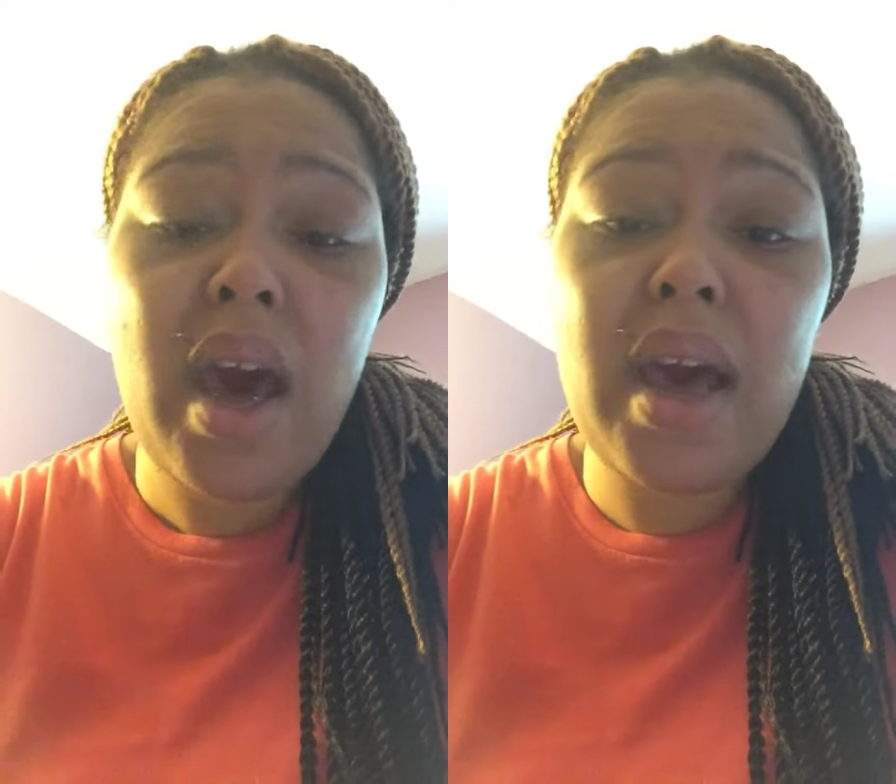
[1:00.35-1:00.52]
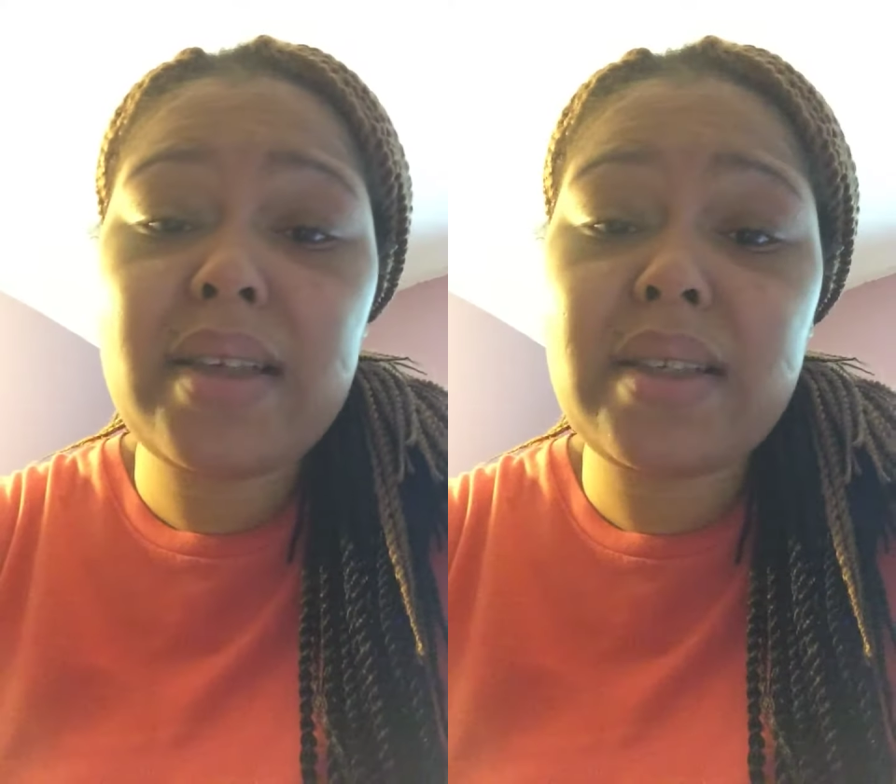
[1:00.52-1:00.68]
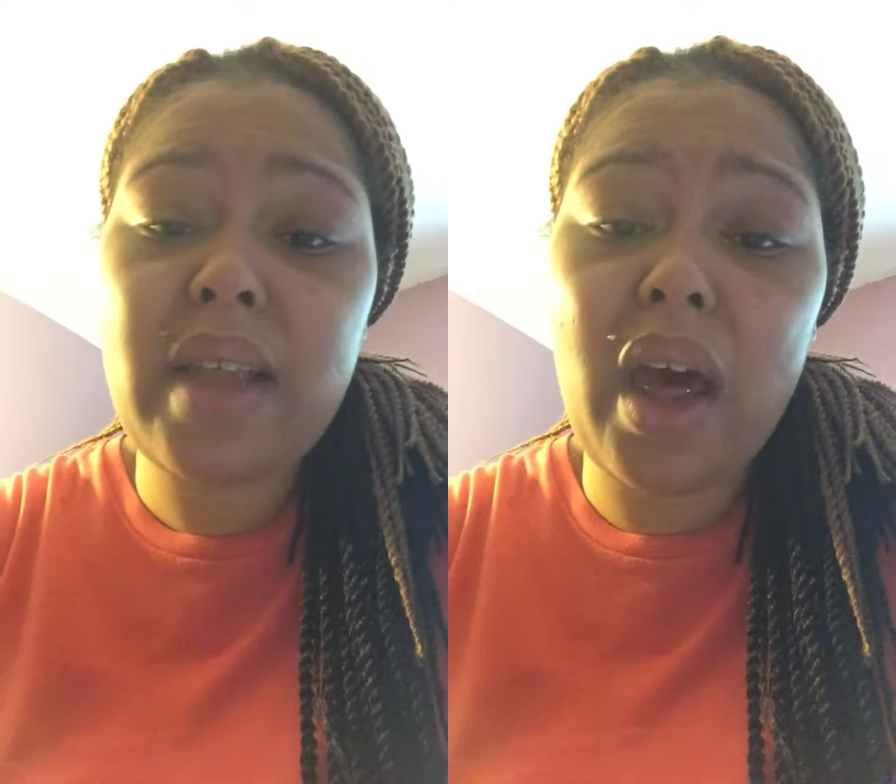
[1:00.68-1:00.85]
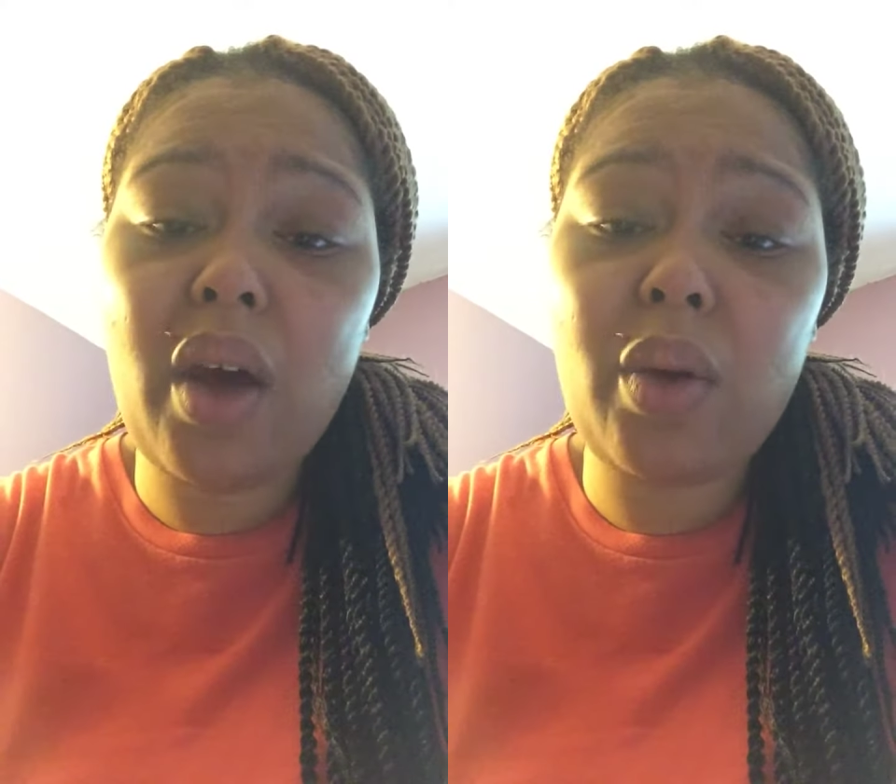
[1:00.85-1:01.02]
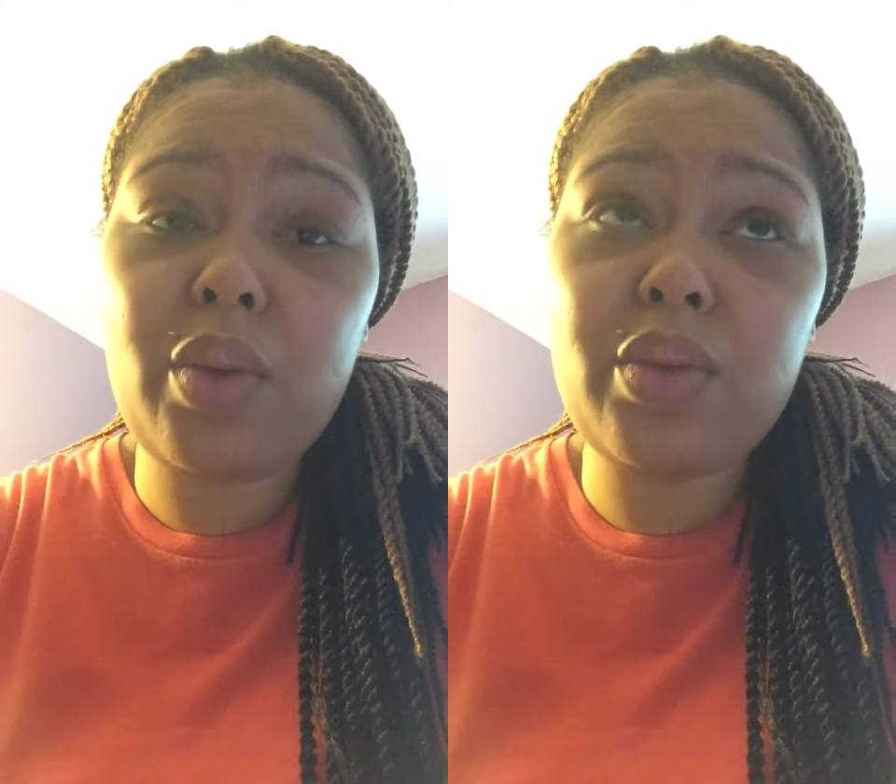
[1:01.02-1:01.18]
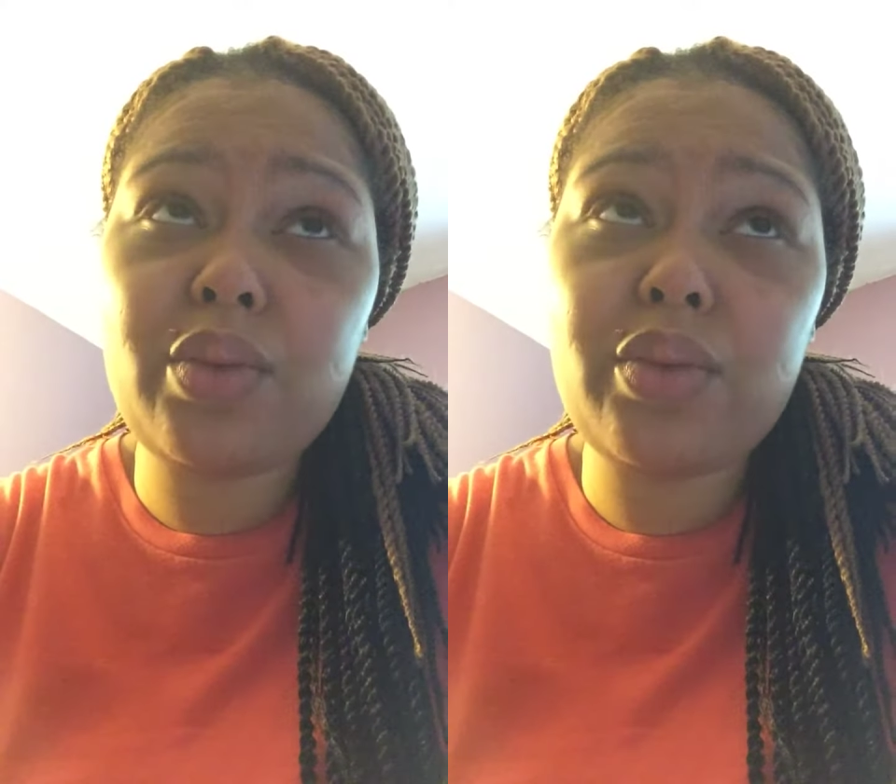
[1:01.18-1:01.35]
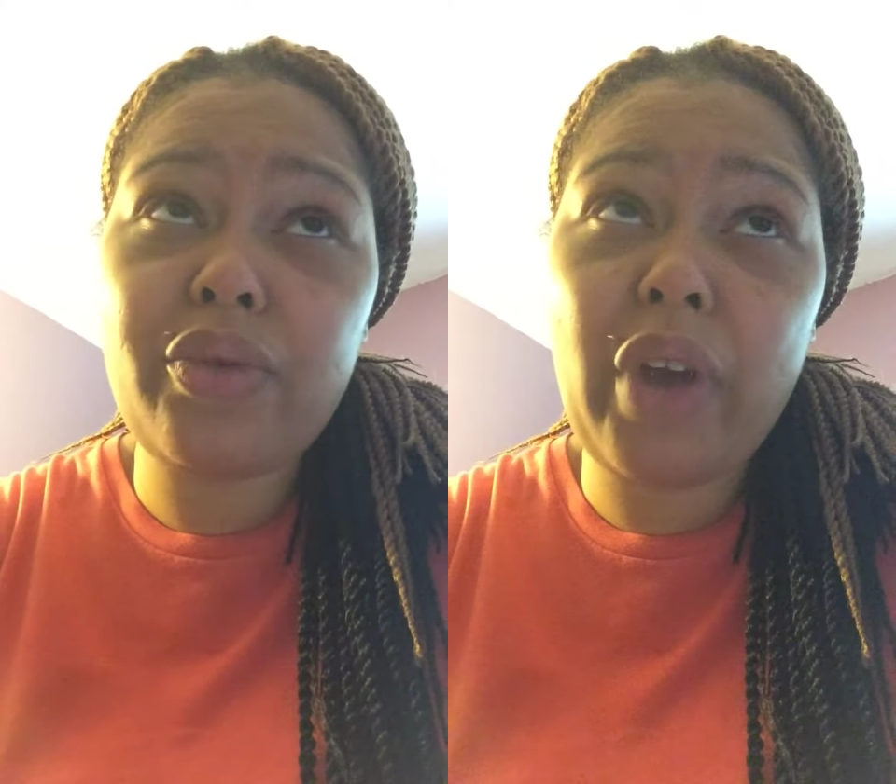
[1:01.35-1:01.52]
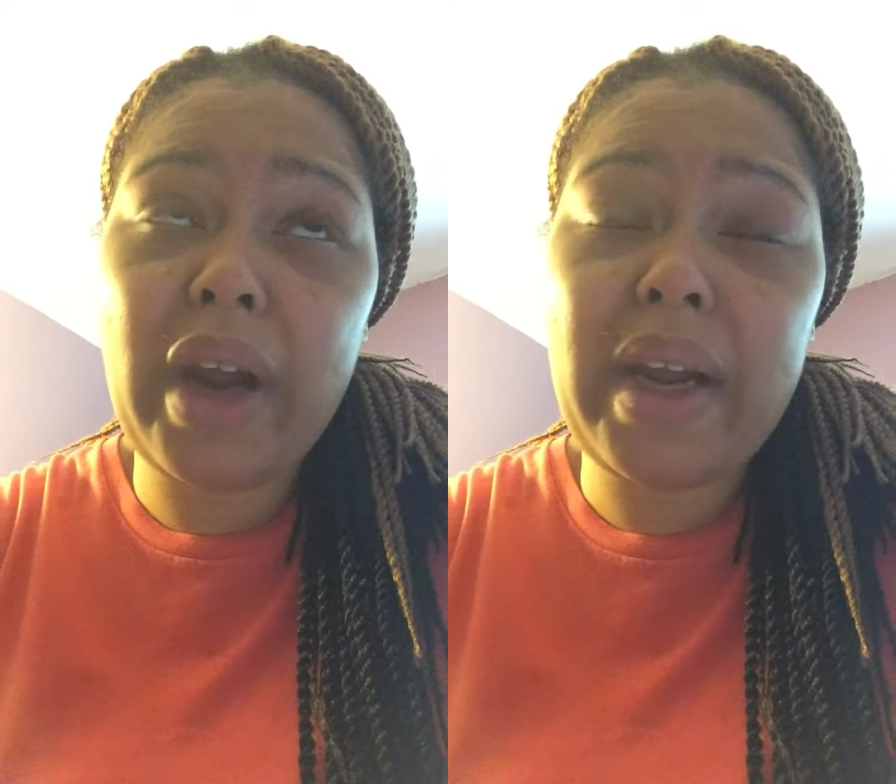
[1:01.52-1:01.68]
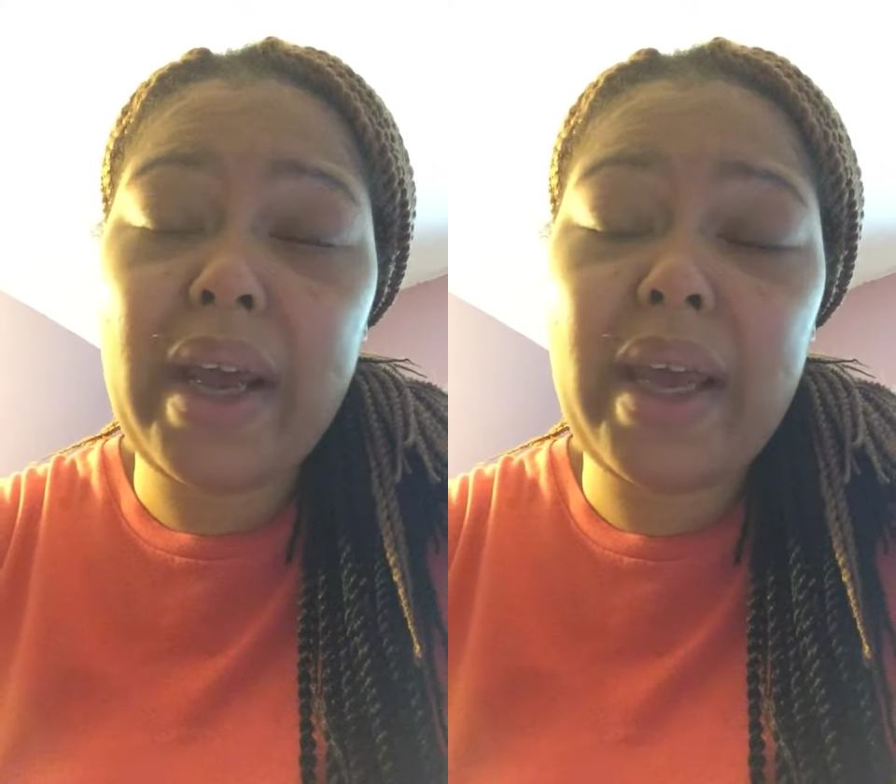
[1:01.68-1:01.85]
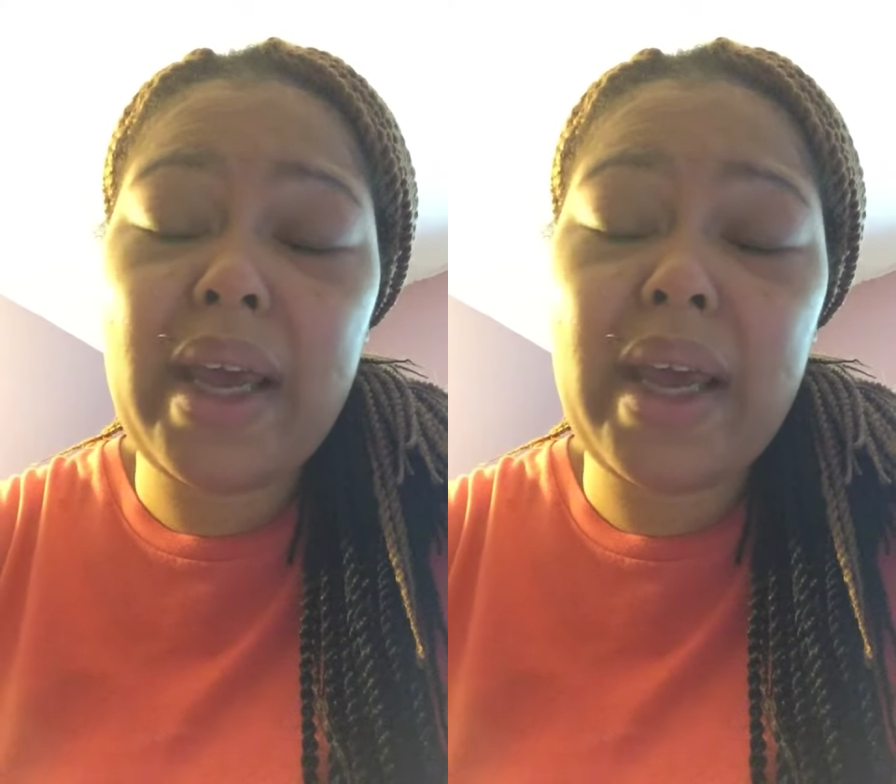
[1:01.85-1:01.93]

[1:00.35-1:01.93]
It's now Friday,